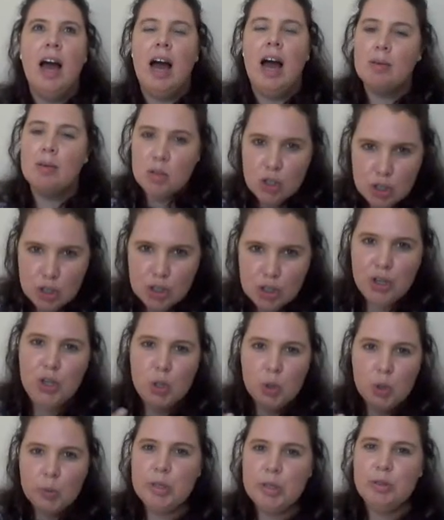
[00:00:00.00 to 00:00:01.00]
I'm sure
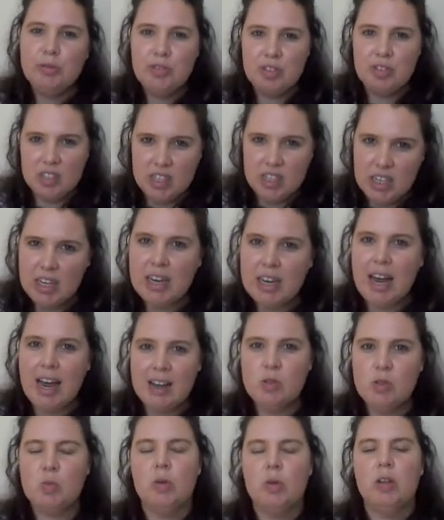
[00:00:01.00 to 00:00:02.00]
you would have seen
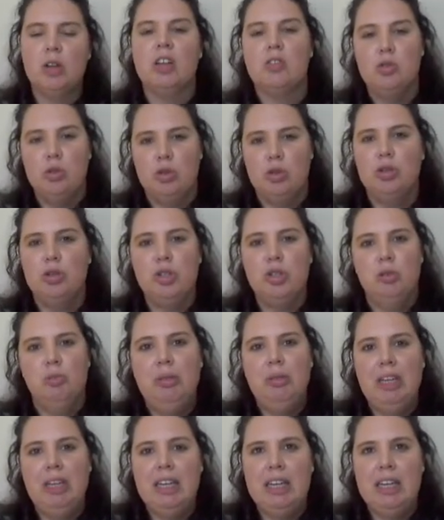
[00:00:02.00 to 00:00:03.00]
as well on social
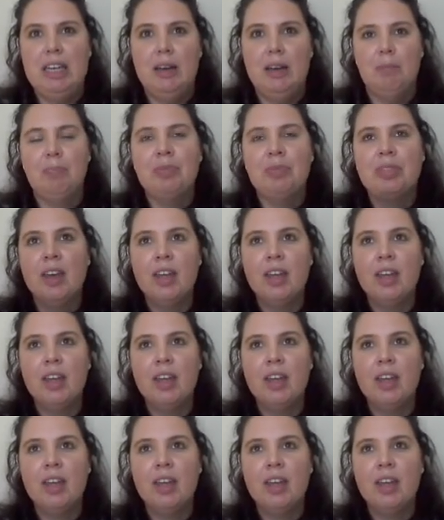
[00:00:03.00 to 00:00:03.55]
media,